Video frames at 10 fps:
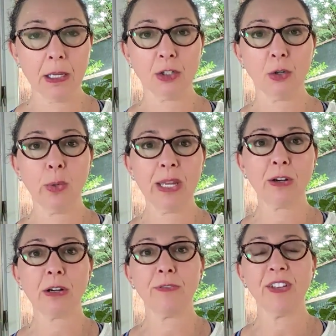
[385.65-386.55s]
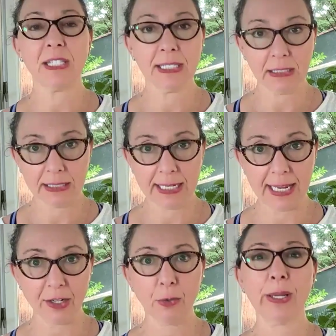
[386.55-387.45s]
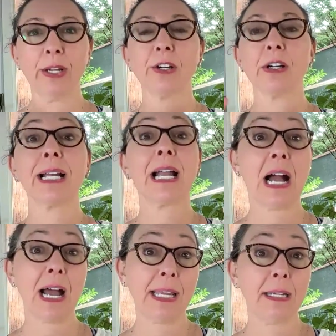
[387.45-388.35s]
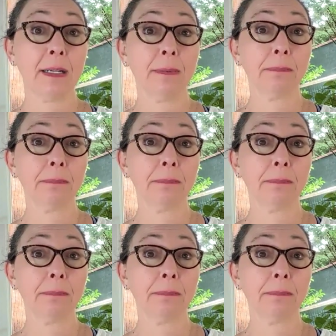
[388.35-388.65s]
So we are a facilitator, we are a guide.